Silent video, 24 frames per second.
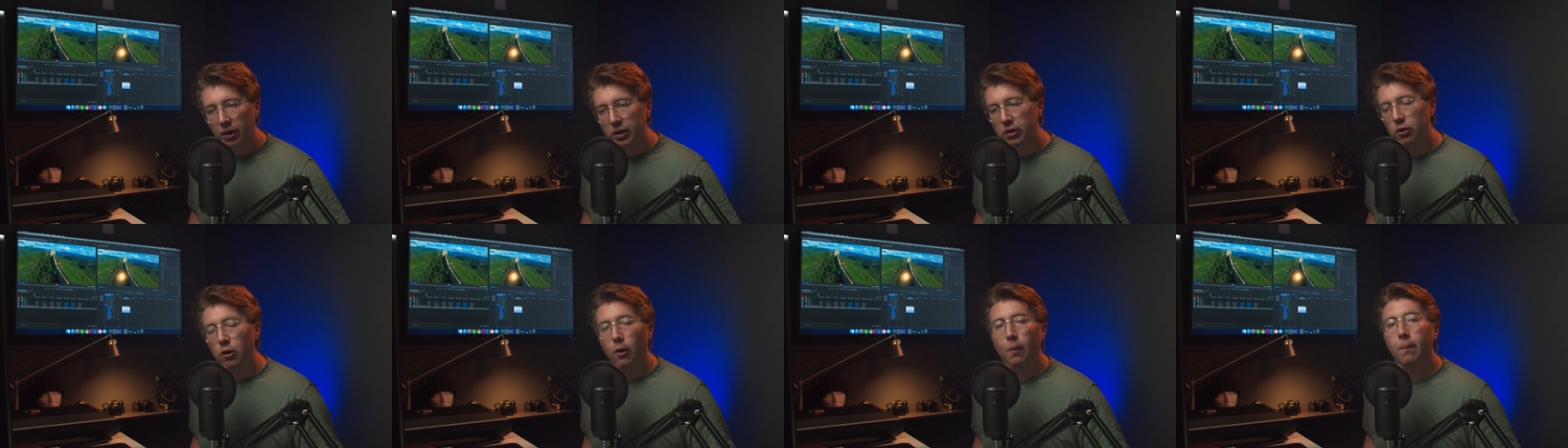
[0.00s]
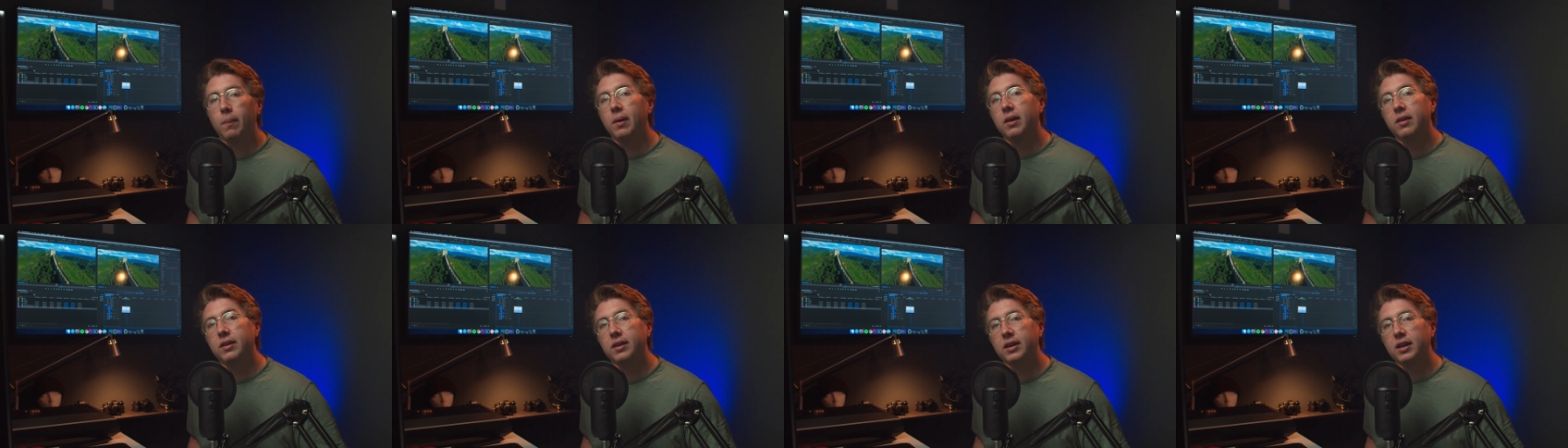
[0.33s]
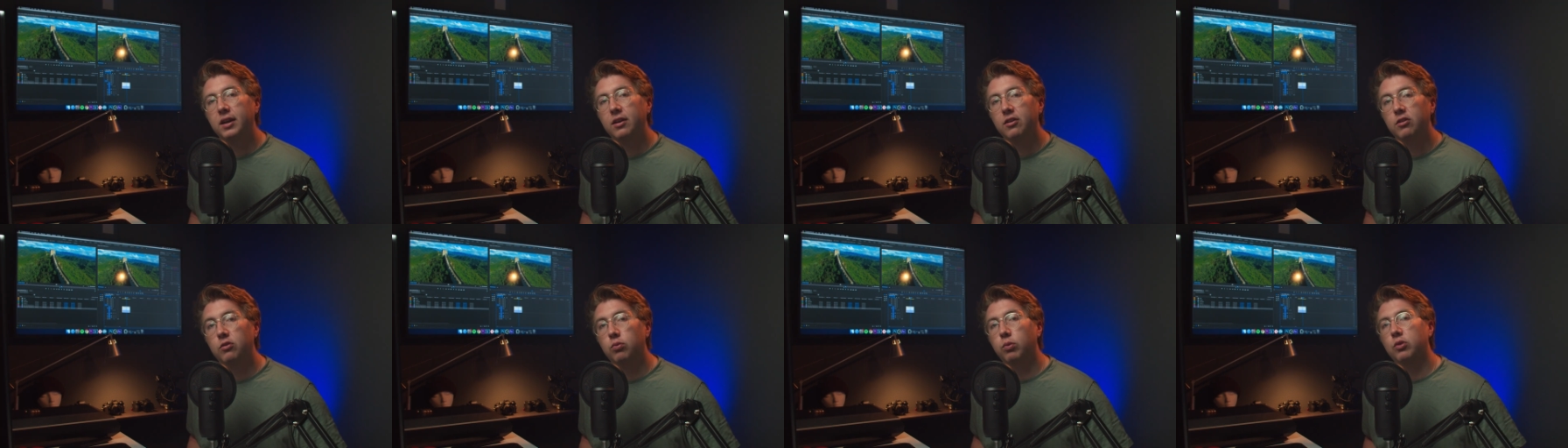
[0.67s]
in your
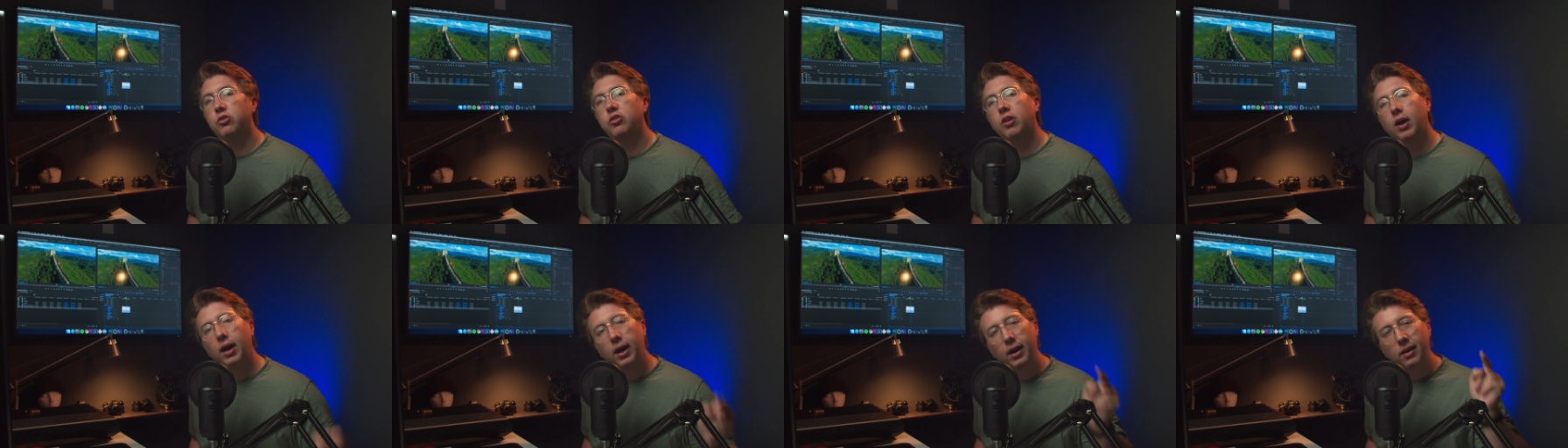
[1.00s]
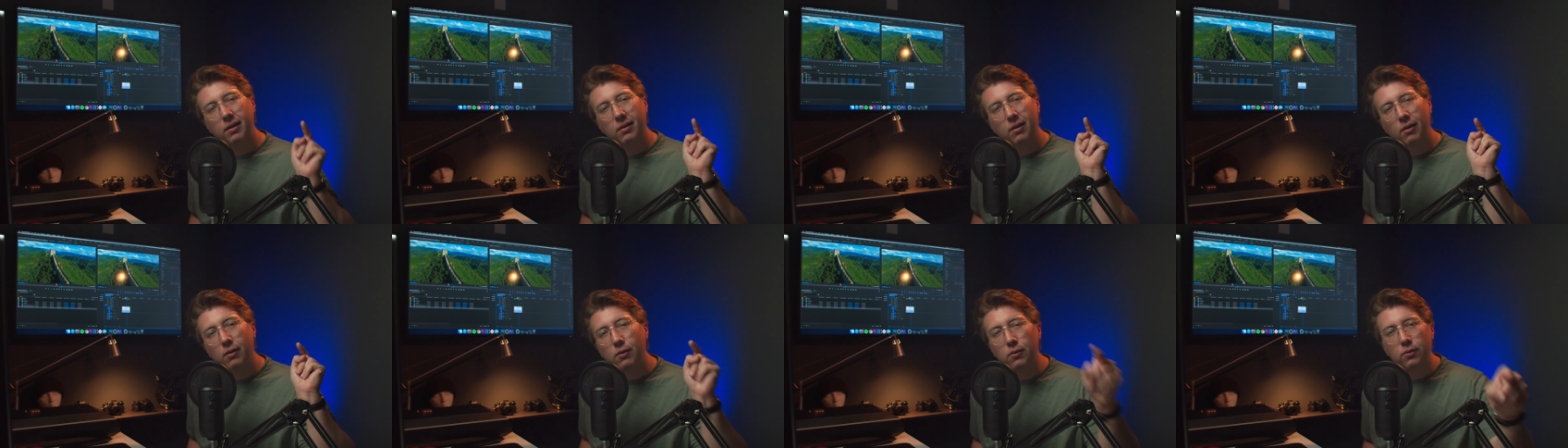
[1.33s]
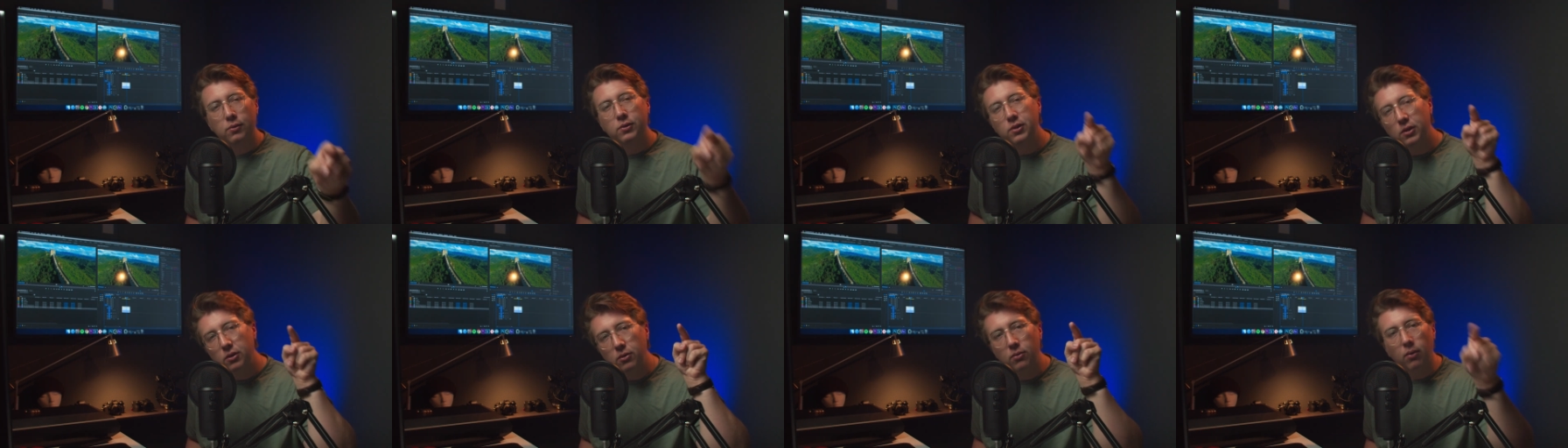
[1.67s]
abilities, which I
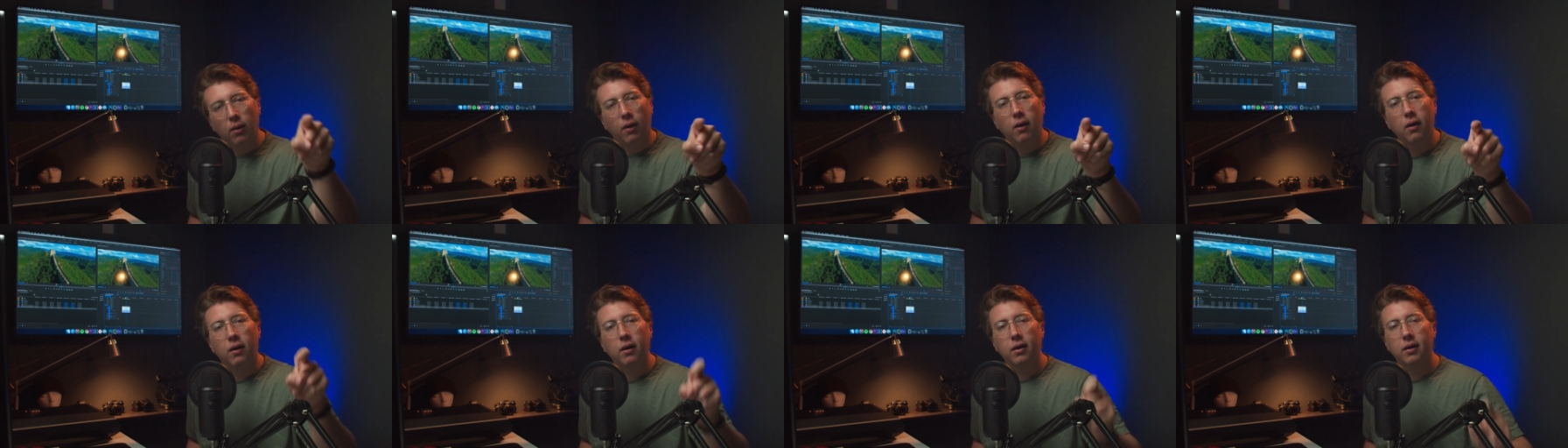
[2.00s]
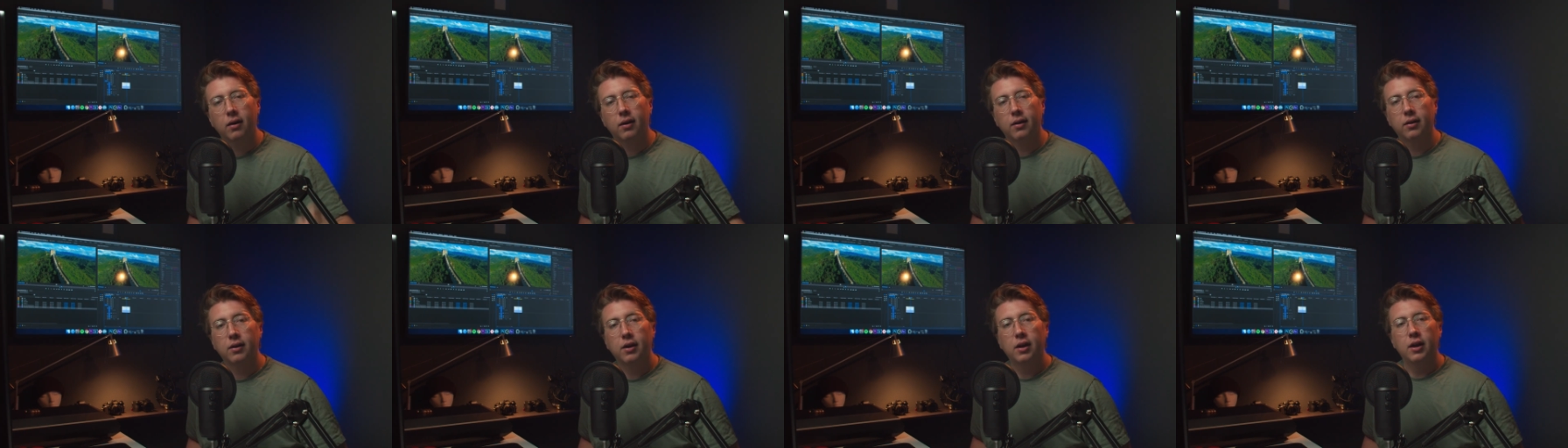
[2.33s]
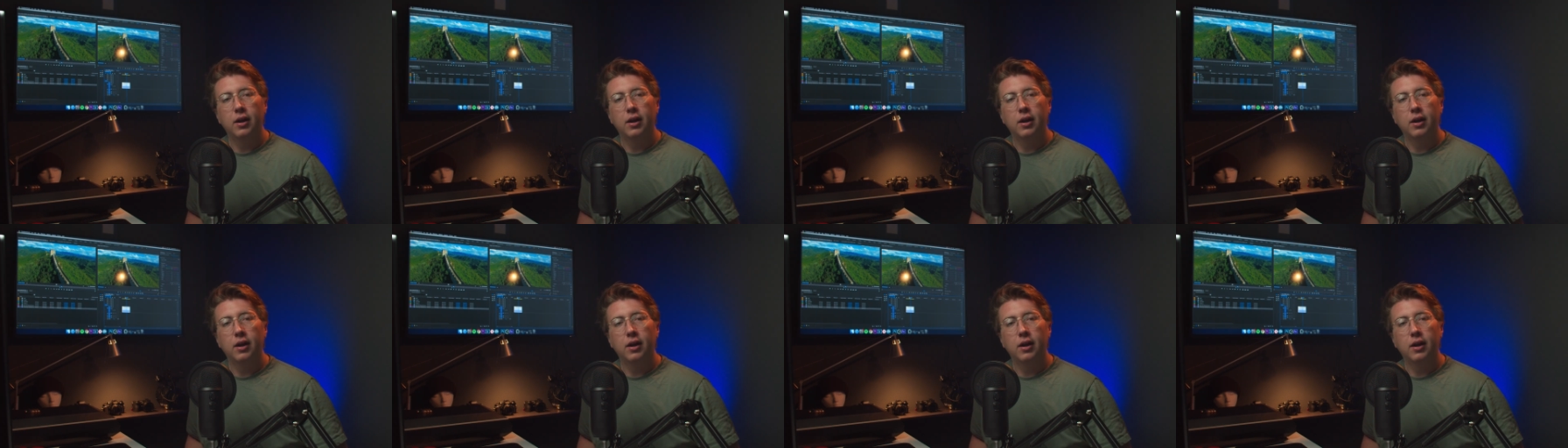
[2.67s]
know you are,